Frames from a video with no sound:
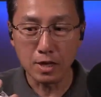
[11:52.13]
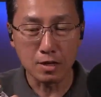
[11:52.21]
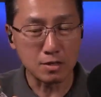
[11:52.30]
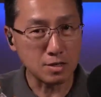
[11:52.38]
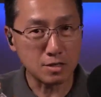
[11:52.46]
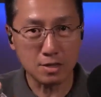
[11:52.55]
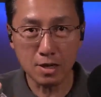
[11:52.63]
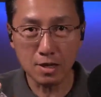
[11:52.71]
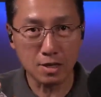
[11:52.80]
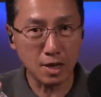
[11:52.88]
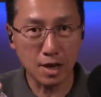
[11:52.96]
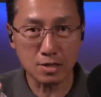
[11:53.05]
You just
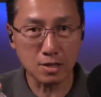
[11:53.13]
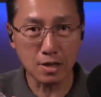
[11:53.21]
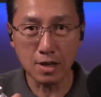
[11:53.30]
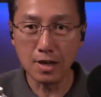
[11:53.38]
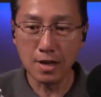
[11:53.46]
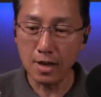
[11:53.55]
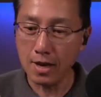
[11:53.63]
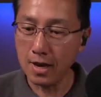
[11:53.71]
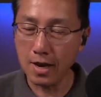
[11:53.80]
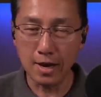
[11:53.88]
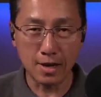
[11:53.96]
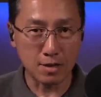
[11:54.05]
gently touch it,
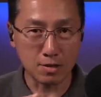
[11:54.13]
and